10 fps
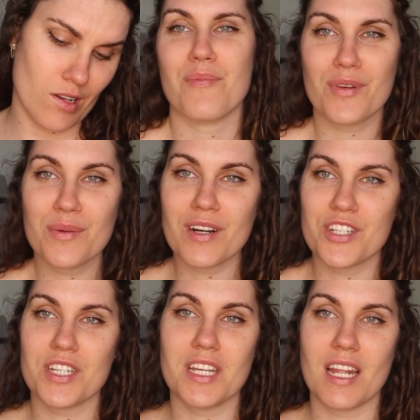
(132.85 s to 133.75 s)
I
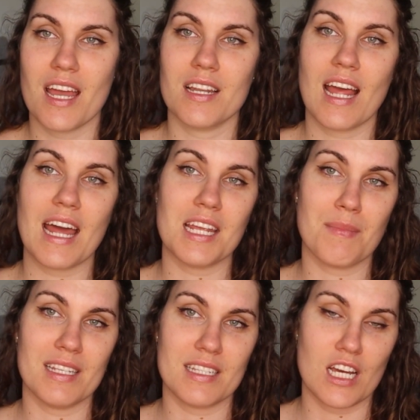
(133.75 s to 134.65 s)
pre-washed it and had it in
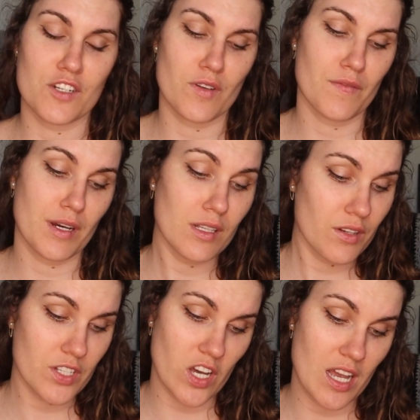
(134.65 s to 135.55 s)
my stash for a very
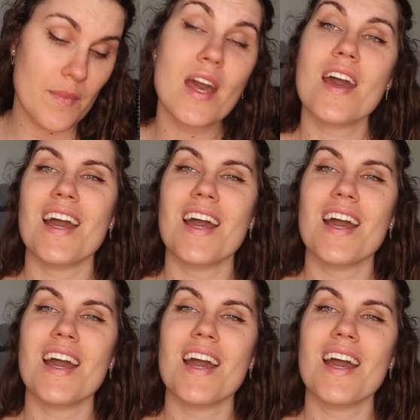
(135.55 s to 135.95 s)
long time.